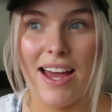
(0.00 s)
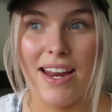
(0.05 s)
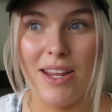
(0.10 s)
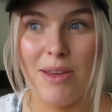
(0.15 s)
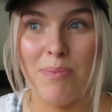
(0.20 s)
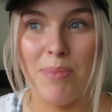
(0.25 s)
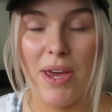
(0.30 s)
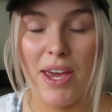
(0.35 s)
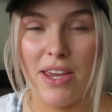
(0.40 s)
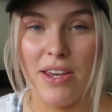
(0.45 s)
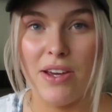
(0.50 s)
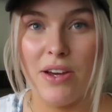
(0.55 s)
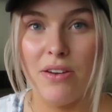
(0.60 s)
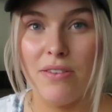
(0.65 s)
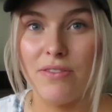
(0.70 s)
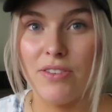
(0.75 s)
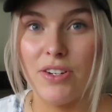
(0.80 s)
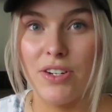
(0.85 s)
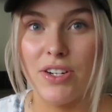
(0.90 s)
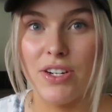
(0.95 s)
I didn't pay
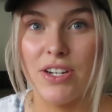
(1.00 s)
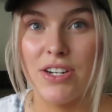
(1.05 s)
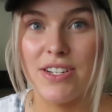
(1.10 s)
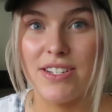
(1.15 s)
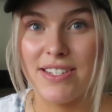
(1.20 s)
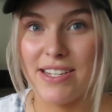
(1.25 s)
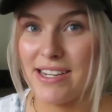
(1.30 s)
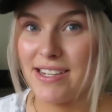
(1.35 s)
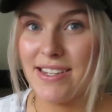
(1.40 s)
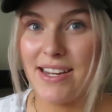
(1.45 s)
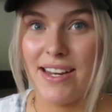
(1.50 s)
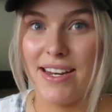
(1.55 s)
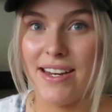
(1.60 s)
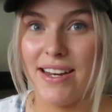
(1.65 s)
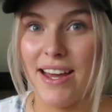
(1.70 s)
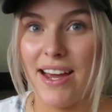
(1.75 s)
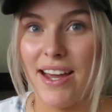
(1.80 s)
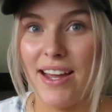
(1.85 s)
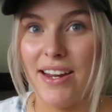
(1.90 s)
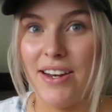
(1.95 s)
over six
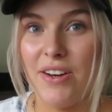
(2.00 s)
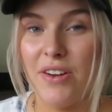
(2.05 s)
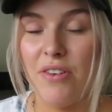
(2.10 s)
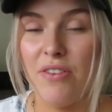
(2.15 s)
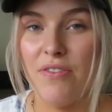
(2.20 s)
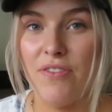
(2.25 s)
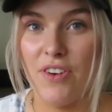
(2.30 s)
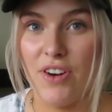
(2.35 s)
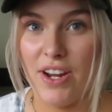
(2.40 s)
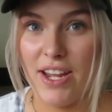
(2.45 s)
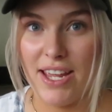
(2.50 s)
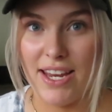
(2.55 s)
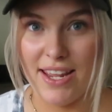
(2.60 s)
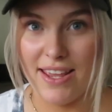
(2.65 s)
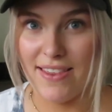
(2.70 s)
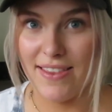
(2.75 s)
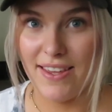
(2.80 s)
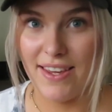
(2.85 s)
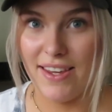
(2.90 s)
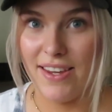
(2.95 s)
ninety-nine for
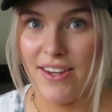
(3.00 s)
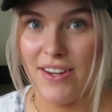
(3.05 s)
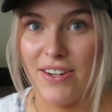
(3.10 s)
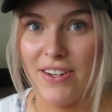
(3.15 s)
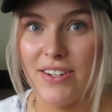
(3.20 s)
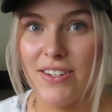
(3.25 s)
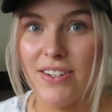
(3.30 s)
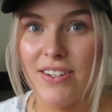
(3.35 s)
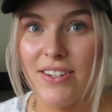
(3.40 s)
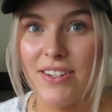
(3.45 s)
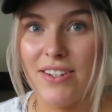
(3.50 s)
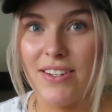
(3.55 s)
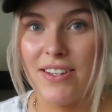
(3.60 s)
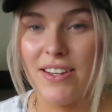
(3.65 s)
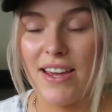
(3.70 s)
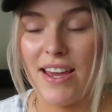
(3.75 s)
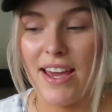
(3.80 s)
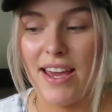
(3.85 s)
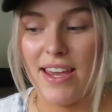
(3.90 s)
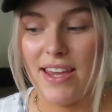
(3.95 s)
anything here.
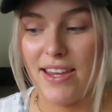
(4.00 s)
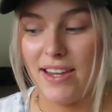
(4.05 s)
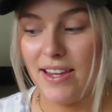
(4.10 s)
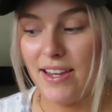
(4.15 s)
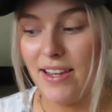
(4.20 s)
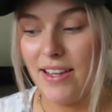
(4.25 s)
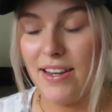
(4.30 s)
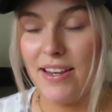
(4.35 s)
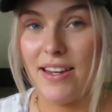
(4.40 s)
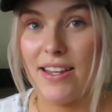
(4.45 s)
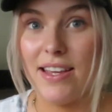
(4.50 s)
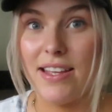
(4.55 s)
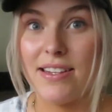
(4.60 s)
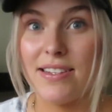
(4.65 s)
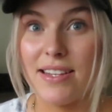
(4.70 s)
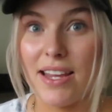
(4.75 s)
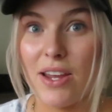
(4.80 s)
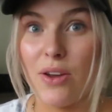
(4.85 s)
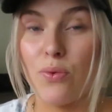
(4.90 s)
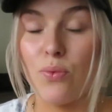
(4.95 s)
And
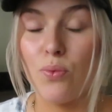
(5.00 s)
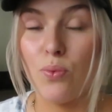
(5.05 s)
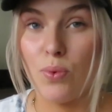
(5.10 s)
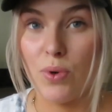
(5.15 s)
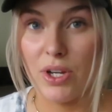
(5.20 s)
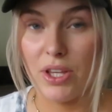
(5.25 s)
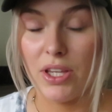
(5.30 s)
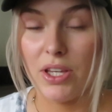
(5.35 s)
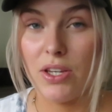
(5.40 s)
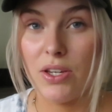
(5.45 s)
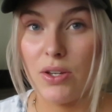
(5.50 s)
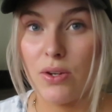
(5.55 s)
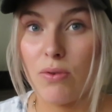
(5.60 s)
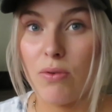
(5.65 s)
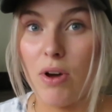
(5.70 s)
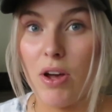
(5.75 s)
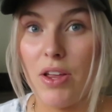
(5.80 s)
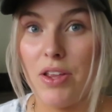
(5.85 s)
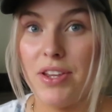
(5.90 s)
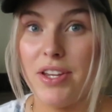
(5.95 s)
it's like really good
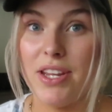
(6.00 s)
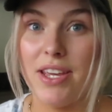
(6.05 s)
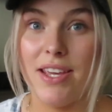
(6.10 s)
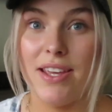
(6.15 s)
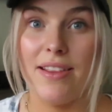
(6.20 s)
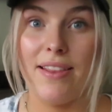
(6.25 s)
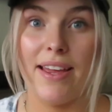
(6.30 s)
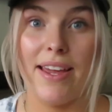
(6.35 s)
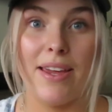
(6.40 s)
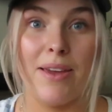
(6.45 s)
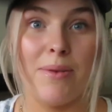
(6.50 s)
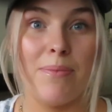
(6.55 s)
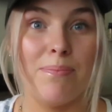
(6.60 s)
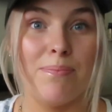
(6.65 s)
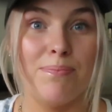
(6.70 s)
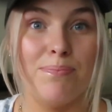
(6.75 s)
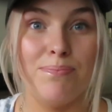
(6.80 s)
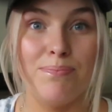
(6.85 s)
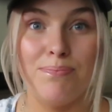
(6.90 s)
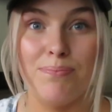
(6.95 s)
quality, like
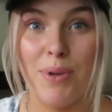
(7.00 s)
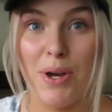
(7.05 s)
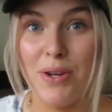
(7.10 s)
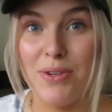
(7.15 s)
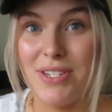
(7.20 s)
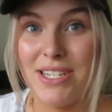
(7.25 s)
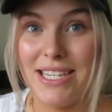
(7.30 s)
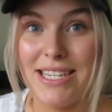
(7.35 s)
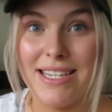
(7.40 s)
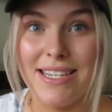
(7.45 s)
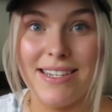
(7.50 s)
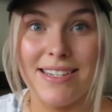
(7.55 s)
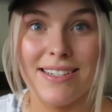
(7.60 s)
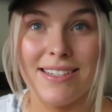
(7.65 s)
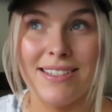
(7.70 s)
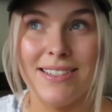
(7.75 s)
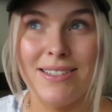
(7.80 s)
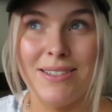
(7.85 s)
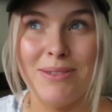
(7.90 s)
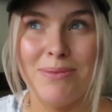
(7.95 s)
boutique,
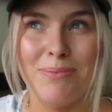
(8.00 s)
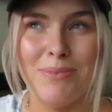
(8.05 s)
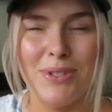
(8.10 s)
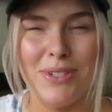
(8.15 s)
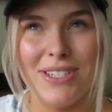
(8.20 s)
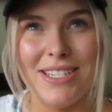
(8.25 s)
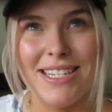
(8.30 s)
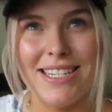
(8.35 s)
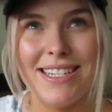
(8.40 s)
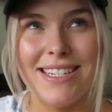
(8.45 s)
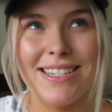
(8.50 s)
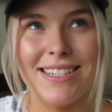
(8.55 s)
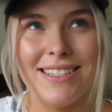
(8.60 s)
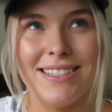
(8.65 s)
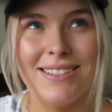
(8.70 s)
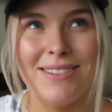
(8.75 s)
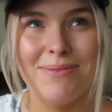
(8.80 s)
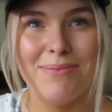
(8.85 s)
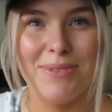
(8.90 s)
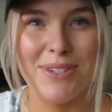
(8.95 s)
boutique,
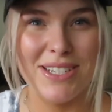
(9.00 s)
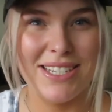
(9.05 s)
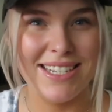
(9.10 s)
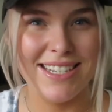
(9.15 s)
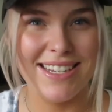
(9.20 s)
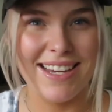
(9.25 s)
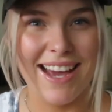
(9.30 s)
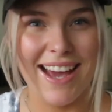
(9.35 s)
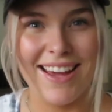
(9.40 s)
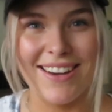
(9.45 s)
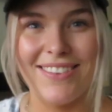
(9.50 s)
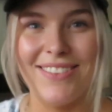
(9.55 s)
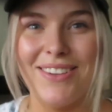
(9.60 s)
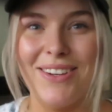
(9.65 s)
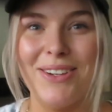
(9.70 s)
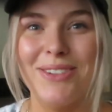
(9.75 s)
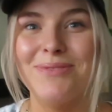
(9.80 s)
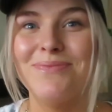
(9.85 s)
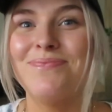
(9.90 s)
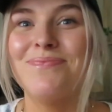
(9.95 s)
boutique, I don't
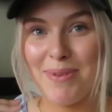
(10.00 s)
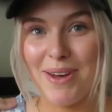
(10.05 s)
know.